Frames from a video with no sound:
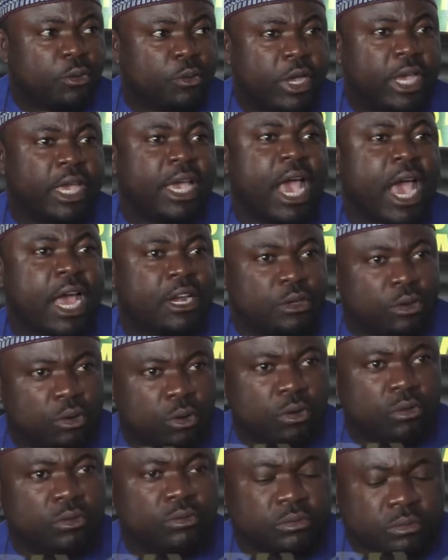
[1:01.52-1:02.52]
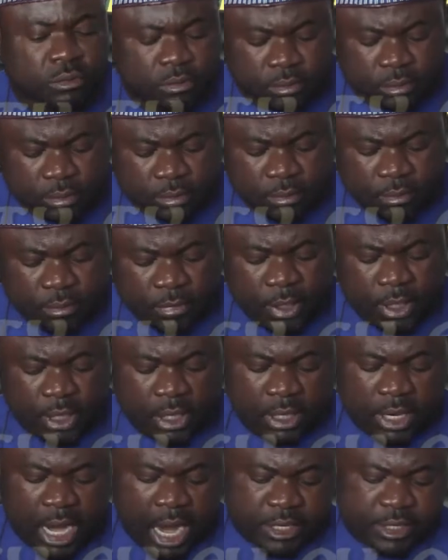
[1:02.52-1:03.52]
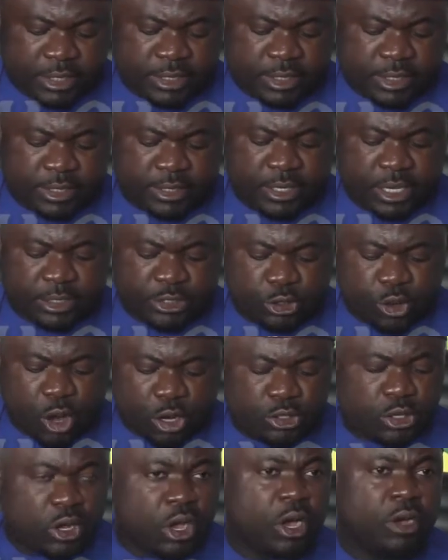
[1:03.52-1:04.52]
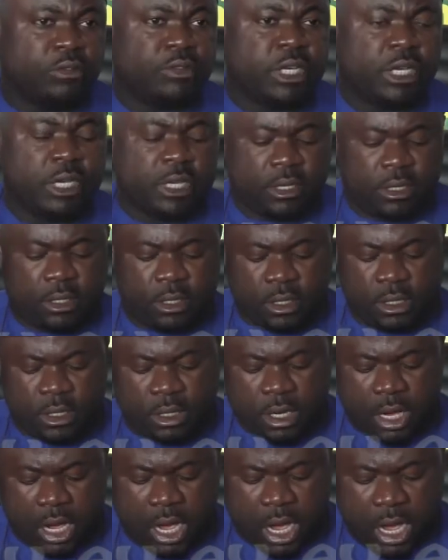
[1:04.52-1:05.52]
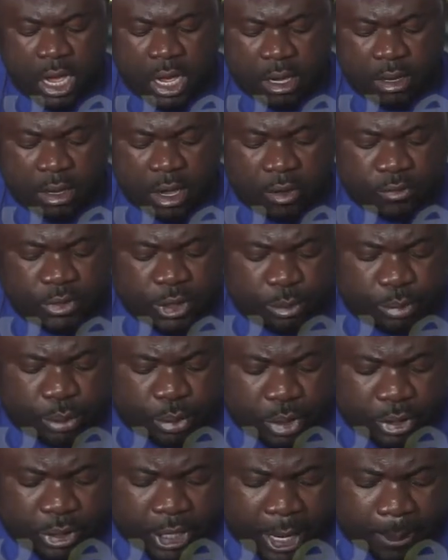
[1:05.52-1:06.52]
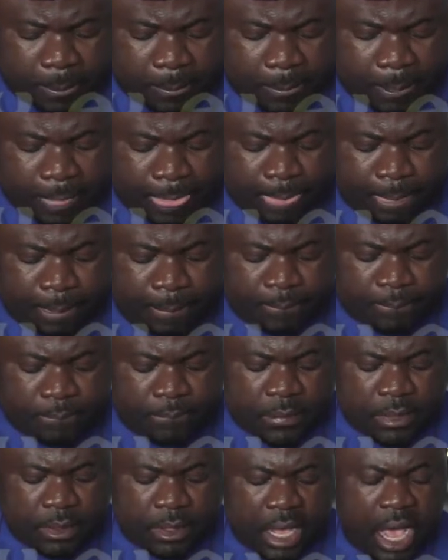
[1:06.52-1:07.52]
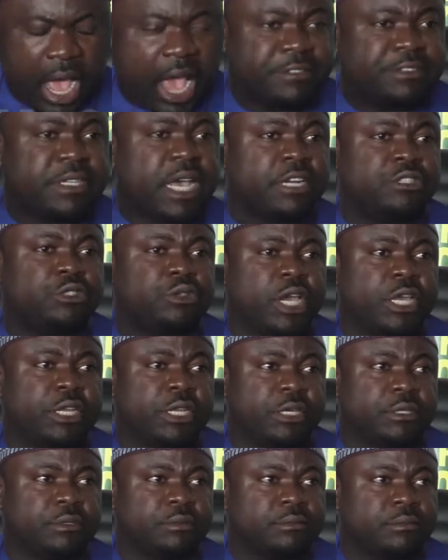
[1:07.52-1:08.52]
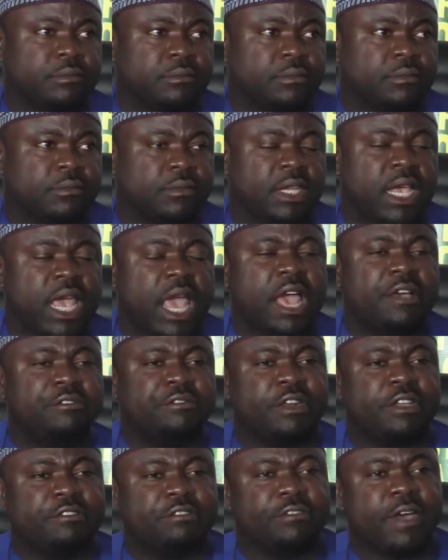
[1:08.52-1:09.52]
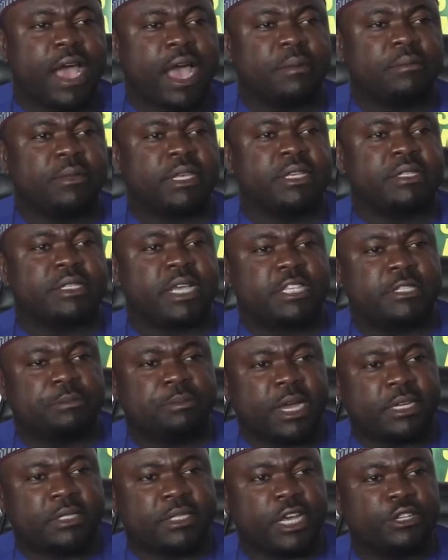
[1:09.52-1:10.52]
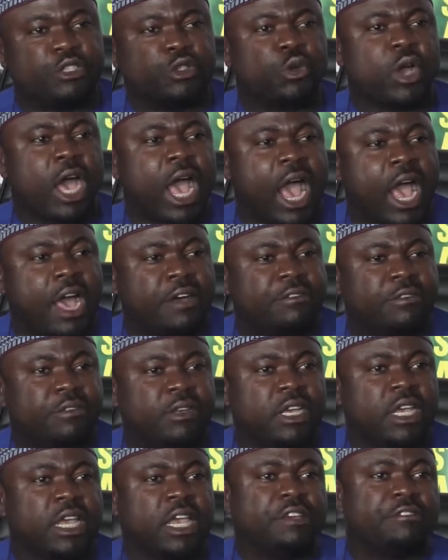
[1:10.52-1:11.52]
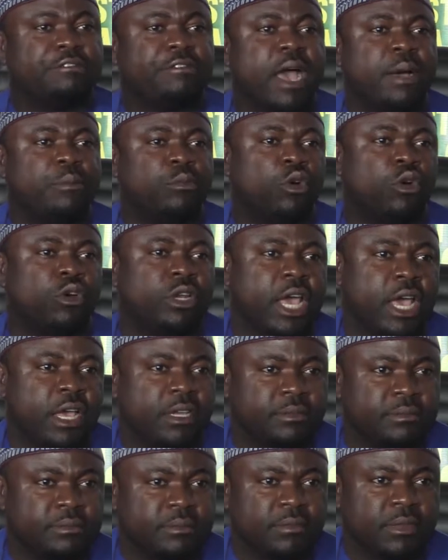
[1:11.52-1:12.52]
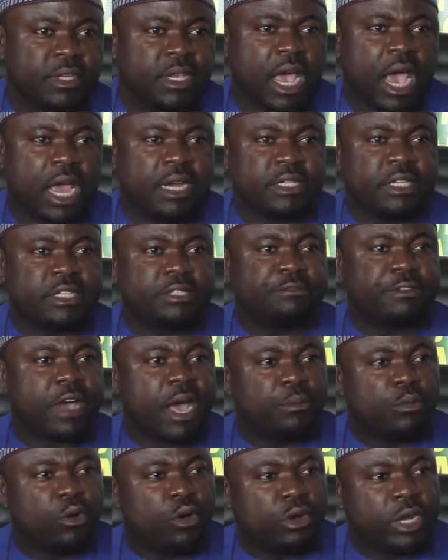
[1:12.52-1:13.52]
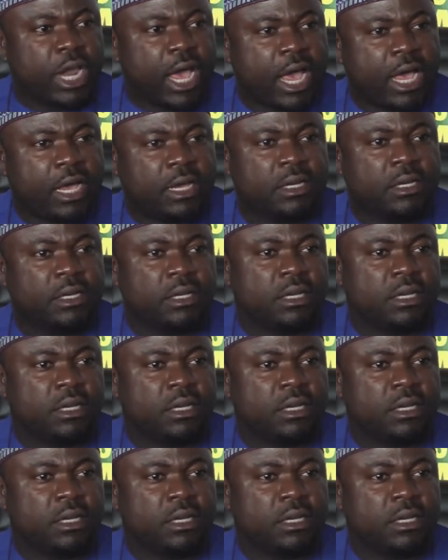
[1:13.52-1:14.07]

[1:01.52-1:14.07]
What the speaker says: way and go. Now, this is the structure of the program. After training, every farm is expected to have a farm owner. And this farm owner